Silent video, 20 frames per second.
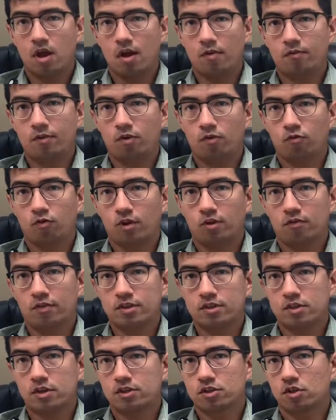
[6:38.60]
feel free to
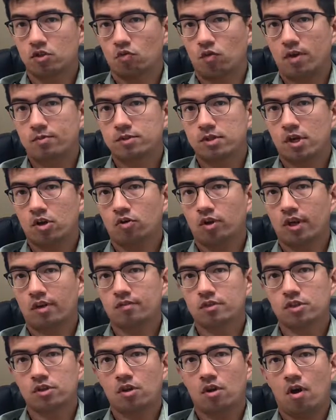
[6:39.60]
visit us on the website or give
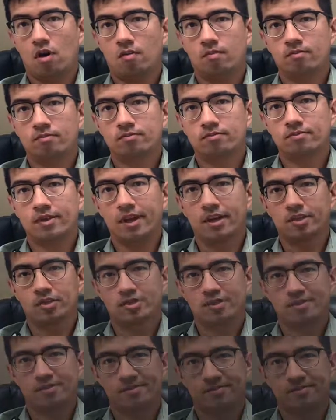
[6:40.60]
us a call. Thanks.